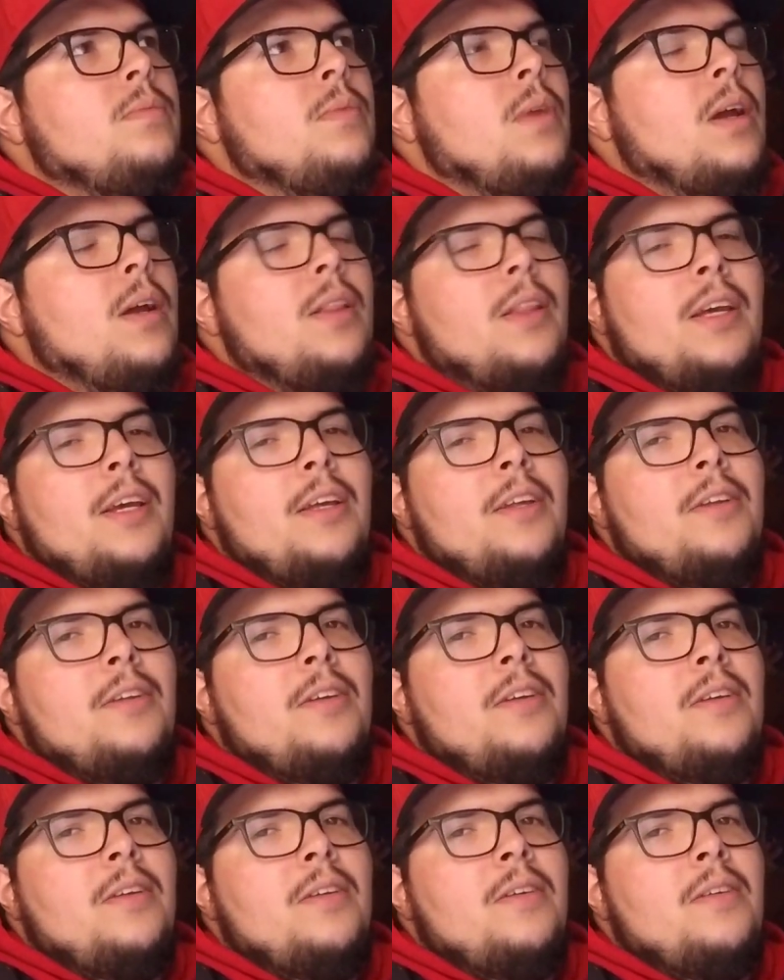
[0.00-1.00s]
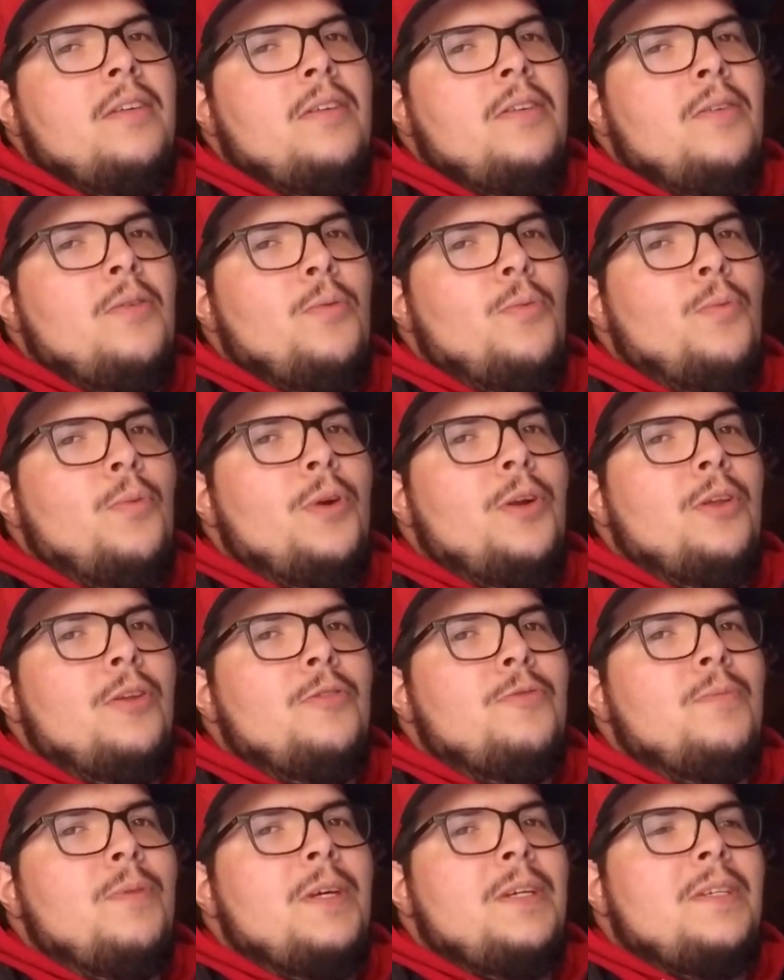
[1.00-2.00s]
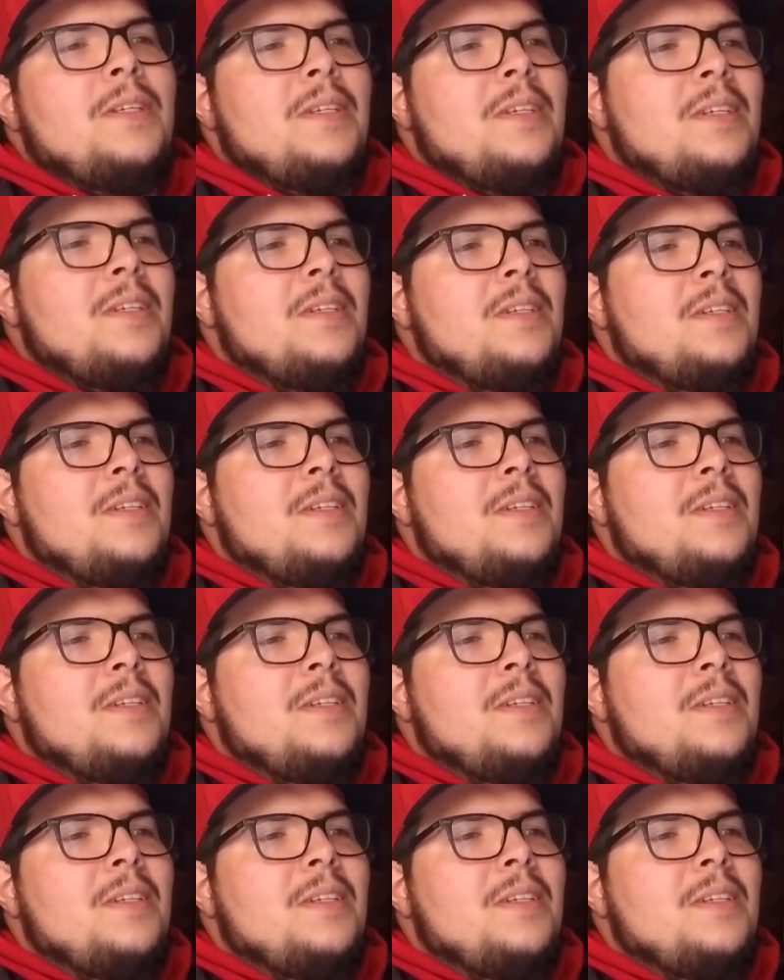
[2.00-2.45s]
Thailand, one of those places.